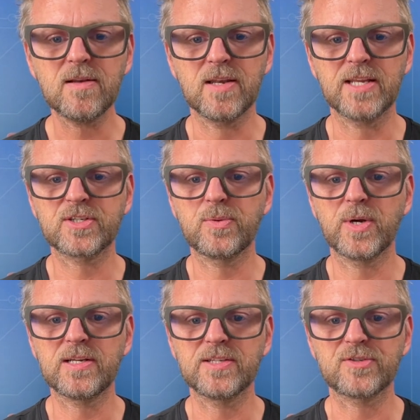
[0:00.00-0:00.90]
let's
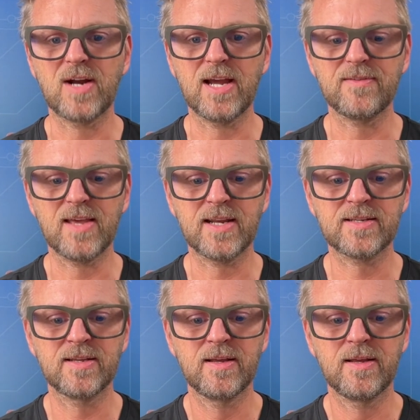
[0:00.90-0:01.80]
quickly try
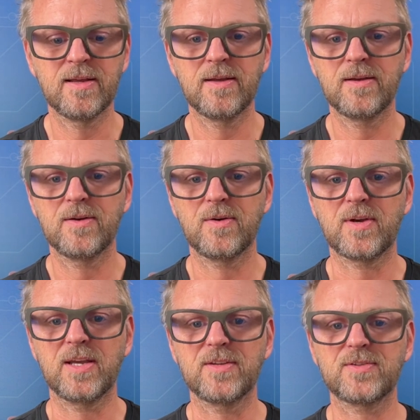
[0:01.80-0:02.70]
that.
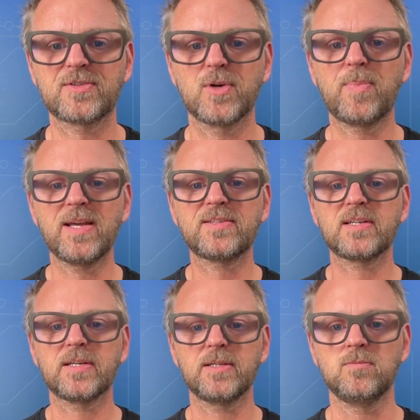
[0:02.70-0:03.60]
Okay, so
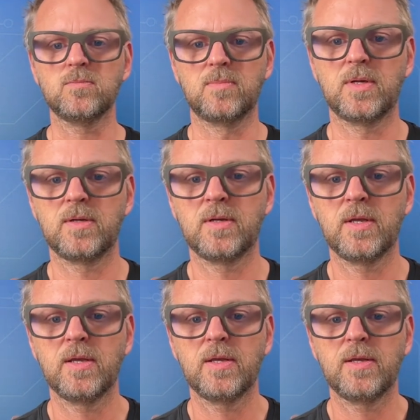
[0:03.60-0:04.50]
basically, mm,
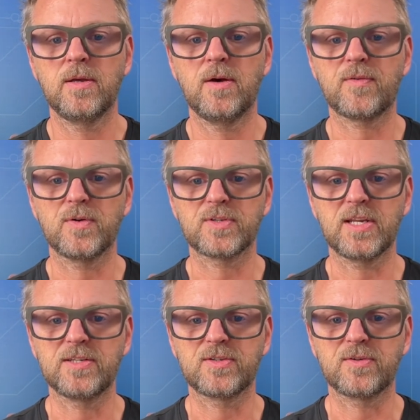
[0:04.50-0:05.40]
of course I
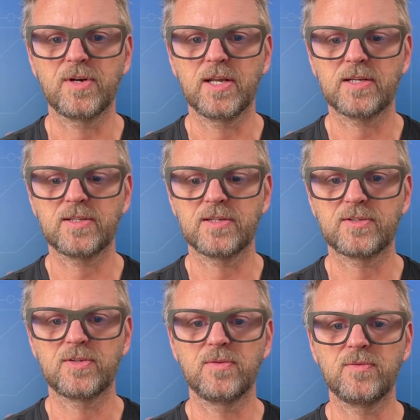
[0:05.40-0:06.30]
need to connect it
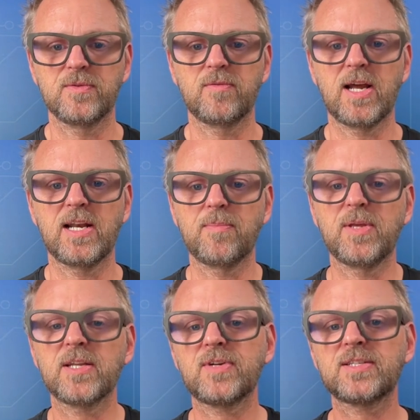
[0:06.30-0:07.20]
to the right
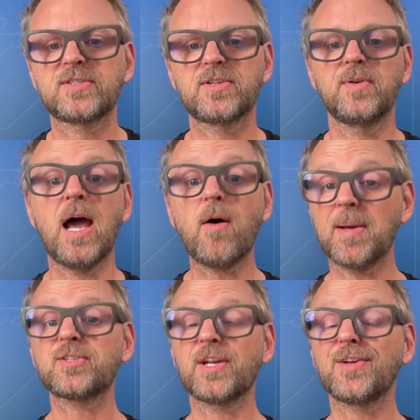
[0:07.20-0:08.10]
IP address. So now I'm
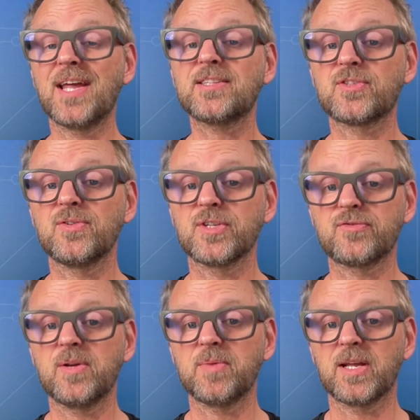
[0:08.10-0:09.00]
actually connected to the
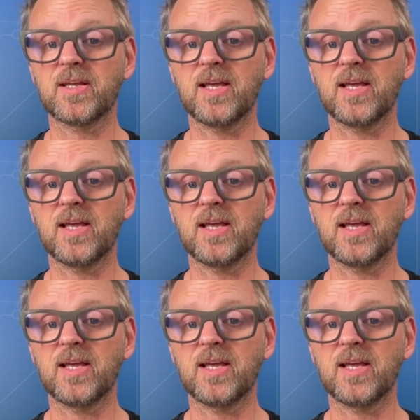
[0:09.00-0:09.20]
Stream Deck